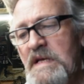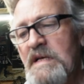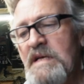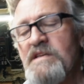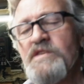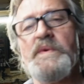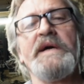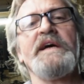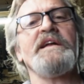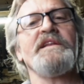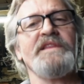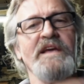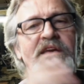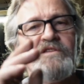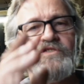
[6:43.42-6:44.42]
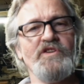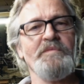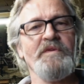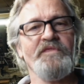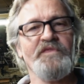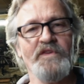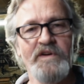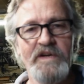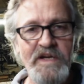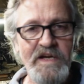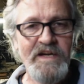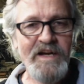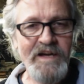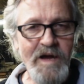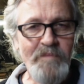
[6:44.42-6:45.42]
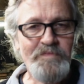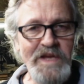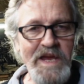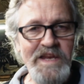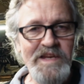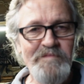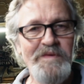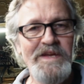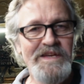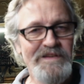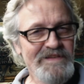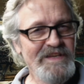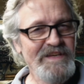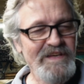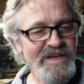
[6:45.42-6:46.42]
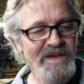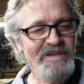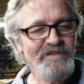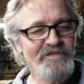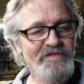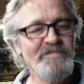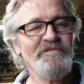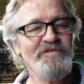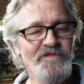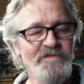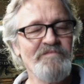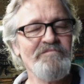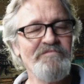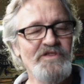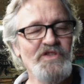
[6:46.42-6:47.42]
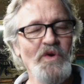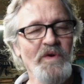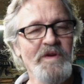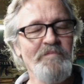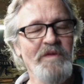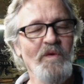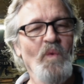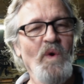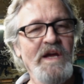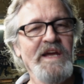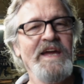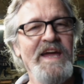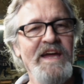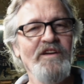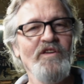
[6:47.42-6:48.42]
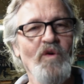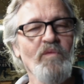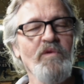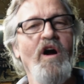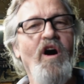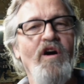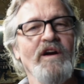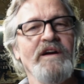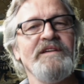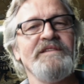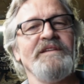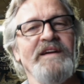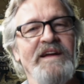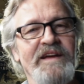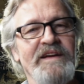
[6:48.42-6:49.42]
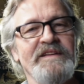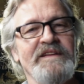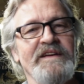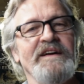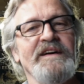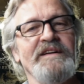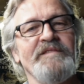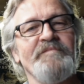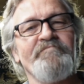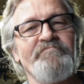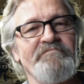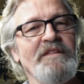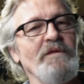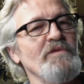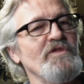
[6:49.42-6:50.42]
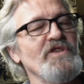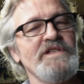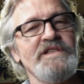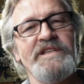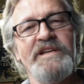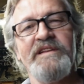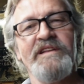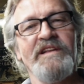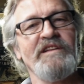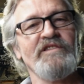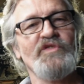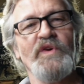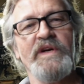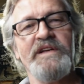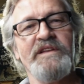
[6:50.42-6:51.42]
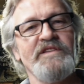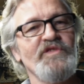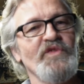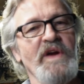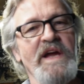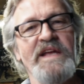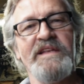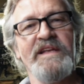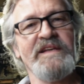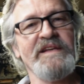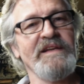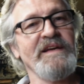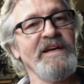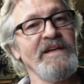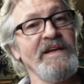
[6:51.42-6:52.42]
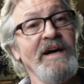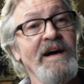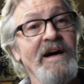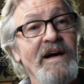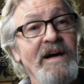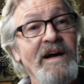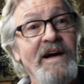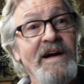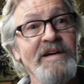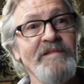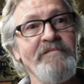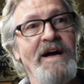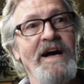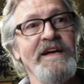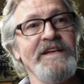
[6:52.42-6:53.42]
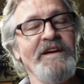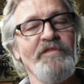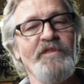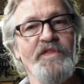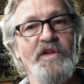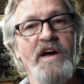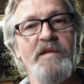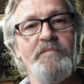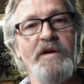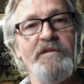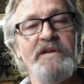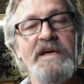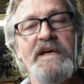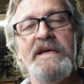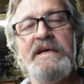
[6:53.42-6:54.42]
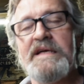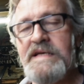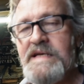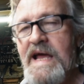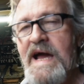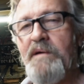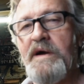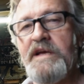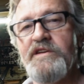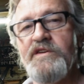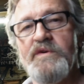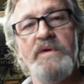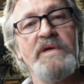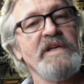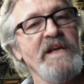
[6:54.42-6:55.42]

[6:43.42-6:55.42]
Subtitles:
So I got to thank Jimmy for updating me and showing me what can go wrong. And it was just another little trick of the trade that I never thought about. Now I do.